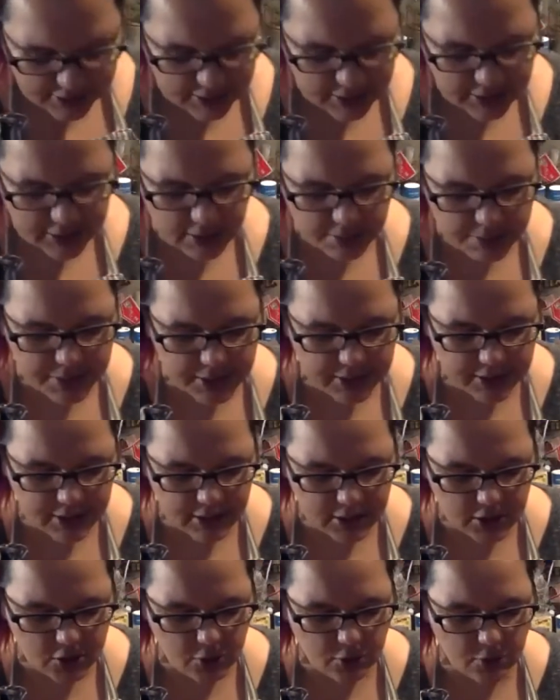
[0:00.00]
is something
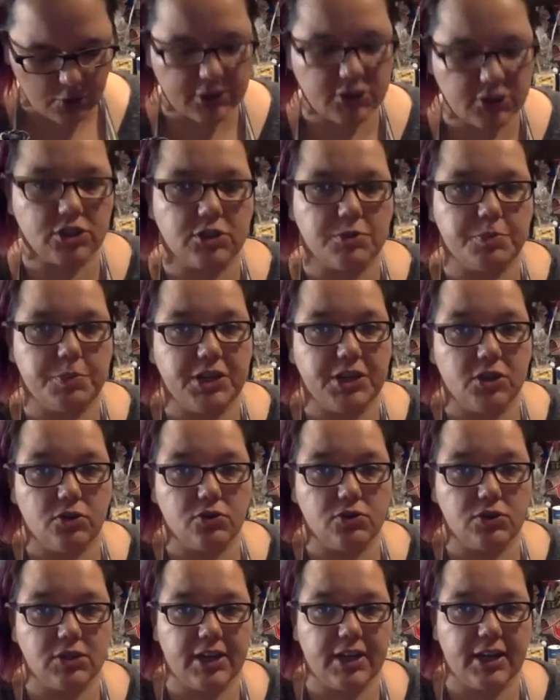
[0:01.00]
that you would just be
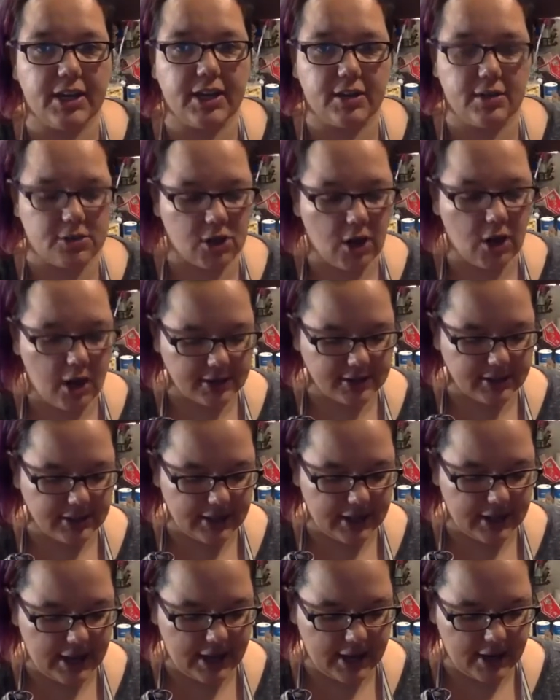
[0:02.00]
using,
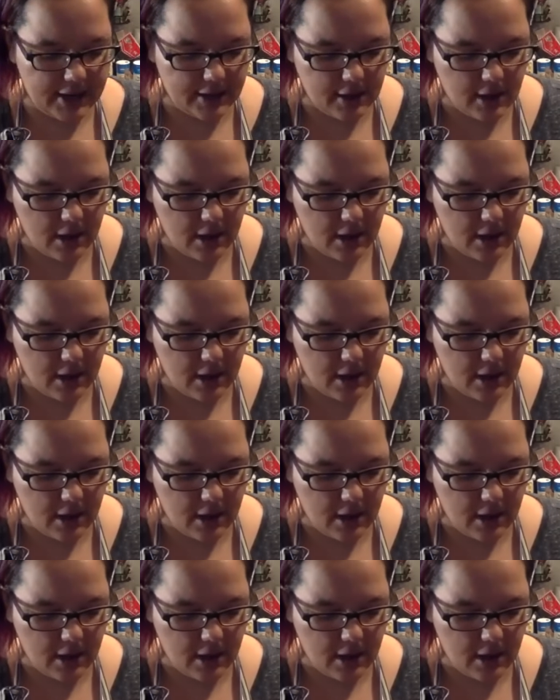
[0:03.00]
tossing in.